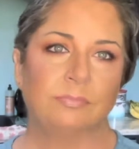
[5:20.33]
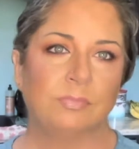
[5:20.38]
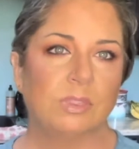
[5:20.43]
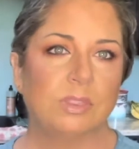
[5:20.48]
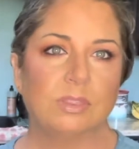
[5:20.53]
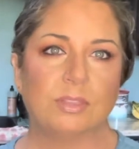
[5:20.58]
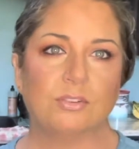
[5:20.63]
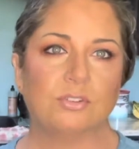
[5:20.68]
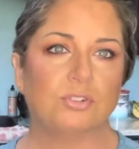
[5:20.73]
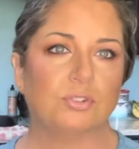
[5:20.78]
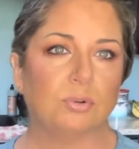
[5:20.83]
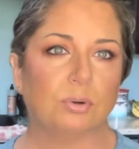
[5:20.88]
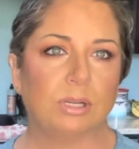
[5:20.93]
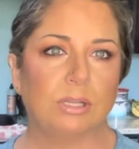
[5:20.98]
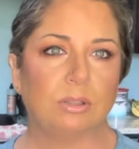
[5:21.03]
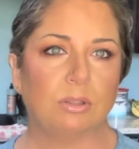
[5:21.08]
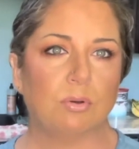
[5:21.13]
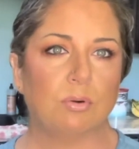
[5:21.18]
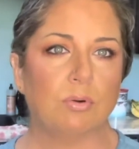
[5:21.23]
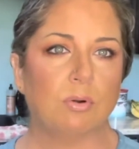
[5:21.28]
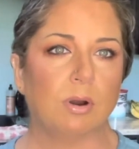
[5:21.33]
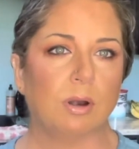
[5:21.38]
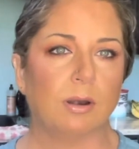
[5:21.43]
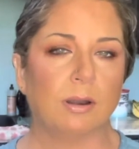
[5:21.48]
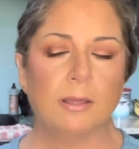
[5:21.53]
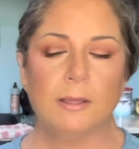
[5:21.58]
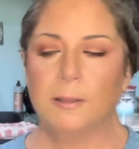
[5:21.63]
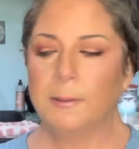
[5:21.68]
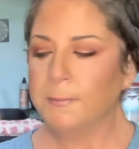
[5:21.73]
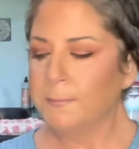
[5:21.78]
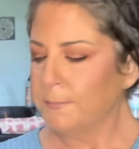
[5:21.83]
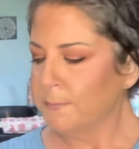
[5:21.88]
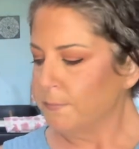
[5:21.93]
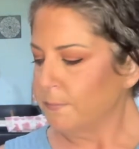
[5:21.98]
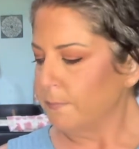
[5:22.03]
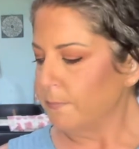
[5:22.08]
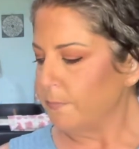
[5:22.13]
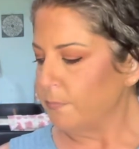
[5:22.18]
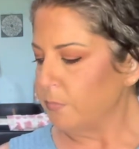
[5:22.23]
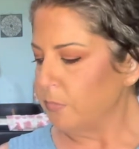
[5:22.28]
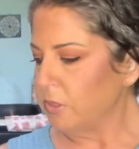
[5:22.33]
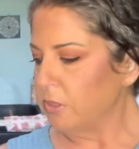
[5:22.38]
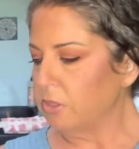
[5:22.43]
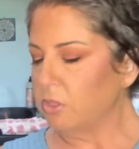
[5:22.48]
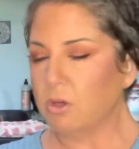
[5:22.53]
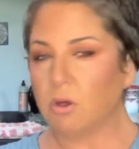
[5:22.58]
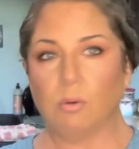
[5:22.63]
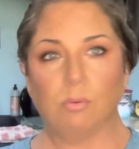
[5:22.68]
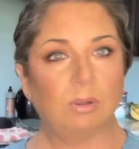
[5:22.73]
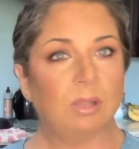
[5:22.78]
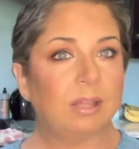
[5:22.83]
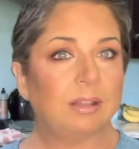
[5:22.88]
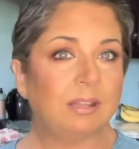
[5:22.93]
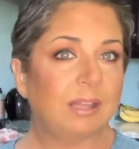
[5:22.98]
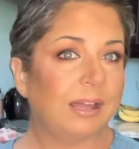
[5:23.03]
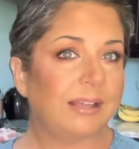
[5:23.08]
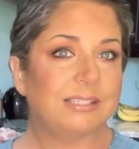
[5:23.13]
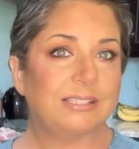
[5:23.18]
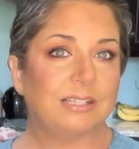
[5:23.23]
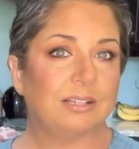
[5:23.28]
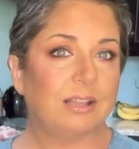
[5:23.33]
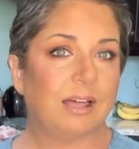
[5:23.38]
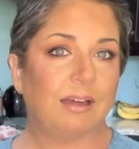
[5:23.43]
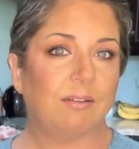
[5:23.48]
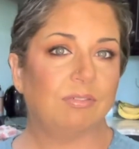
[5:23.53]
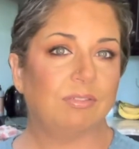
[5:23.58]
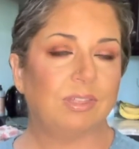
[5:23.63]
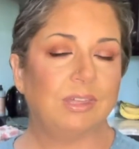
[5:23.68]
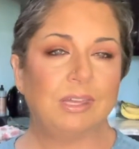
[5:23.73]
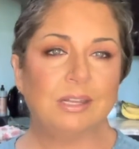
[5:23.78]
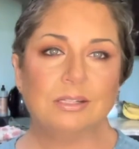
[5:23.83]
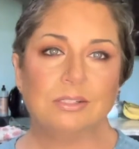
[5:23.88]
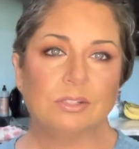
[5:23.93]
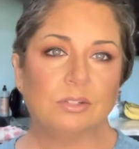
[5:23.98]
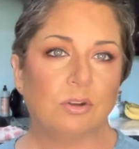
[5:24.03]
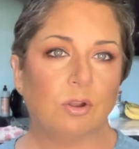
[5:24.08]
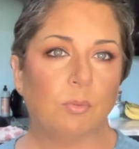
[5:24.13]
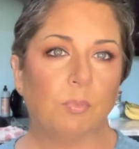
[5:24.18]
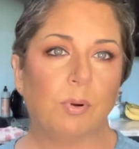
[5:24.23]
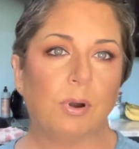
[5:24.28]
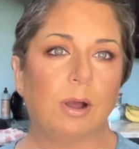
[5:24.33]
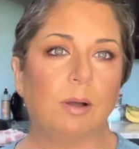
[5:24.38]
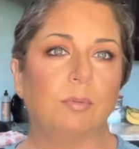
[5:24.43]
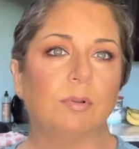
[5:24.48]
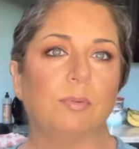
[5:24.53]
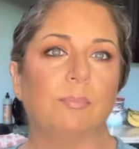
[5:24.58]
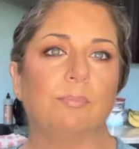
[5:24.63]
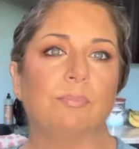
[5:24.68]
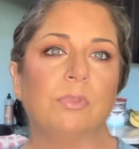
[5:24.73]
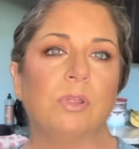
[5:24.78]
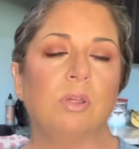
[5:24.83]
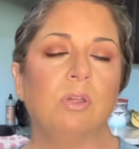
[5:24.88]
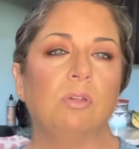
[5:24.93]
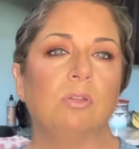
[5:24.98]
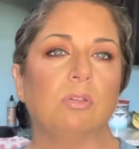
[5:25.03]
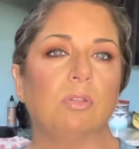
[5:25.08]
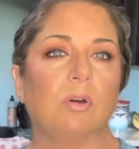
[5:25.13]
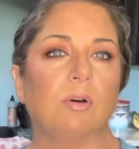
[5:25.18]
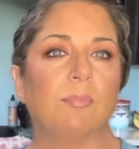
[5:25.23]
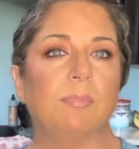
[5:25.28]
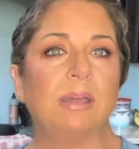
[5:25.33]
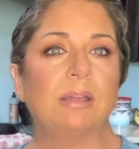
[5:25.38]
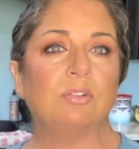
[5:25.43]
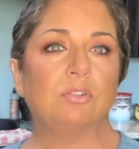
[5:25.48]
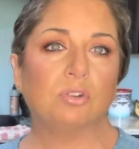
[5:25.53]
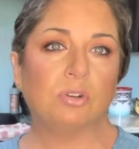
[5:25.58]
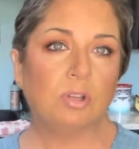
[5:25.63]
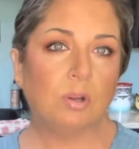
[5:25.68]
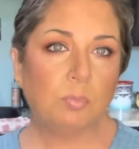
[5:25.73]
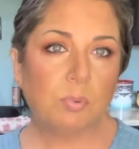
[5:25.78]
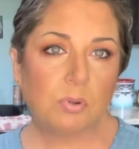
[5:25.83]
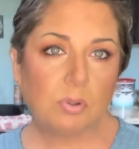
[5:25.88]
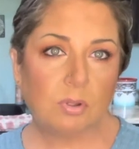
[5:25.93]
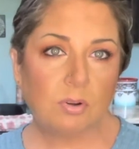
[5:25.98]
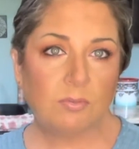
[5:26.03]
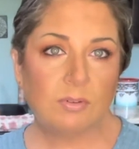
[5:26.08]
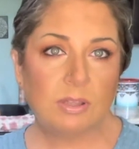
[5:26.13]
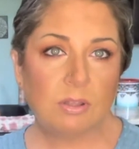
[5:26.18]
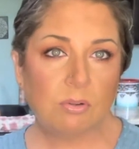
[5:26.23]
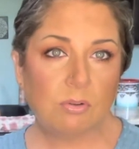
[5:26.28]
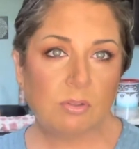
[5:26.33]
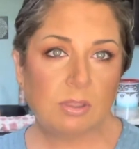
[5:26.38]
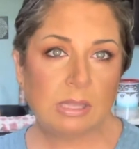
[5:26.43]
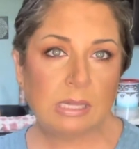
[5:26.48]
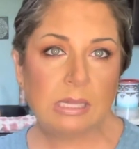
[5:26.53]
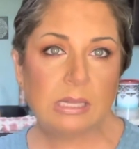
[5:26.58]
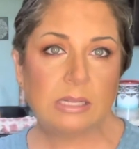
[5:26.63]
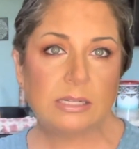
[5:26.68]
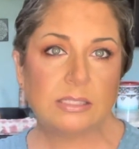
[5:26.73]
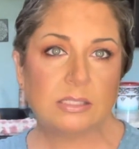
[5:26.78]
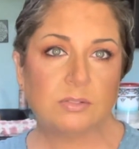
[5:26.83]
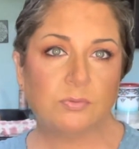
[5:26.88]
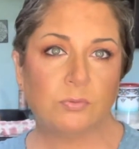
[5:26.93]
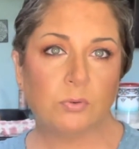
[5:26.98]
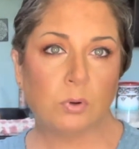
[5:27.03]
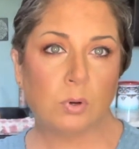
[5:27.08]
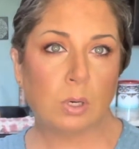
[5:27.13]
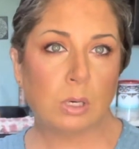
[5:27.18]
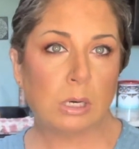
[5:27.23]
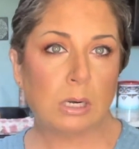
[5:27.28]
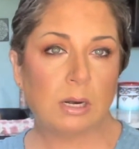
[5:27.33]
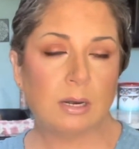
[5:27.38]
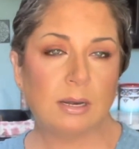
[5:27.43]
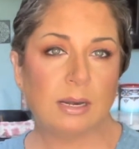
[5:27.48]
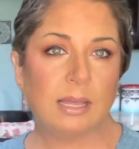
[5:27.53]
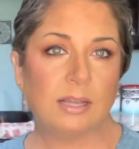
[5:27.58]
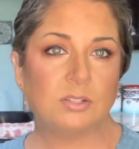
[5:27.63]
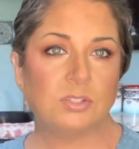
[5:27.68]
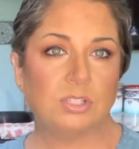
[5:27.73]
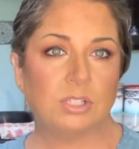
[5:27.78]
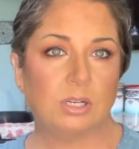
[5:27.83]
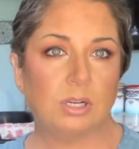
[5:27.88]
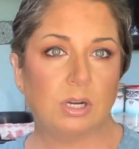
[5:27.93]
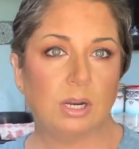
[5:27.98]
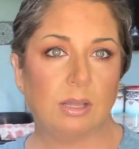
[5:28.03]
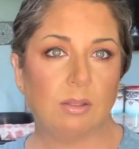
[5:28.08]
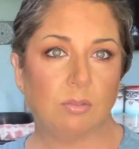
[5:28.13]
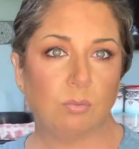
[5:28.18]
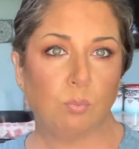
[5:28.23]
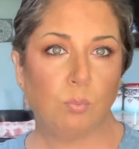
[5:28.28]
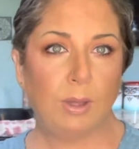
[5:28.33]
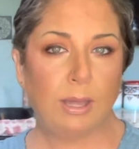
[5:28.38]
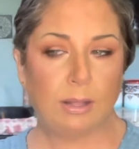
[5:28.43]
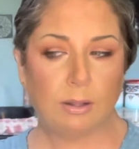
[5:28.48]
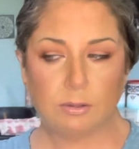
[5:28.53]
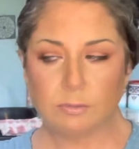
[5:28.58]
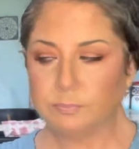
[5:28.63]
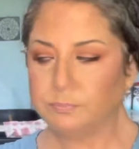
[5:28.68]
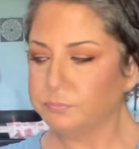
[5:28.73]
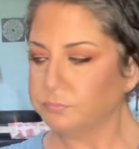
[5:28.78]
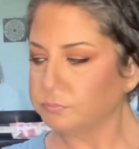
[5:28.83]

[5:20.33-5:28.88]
destroyed the corn. So luckily I still have seeds, no problem. So make sure you're preserving your seeds for next year as well.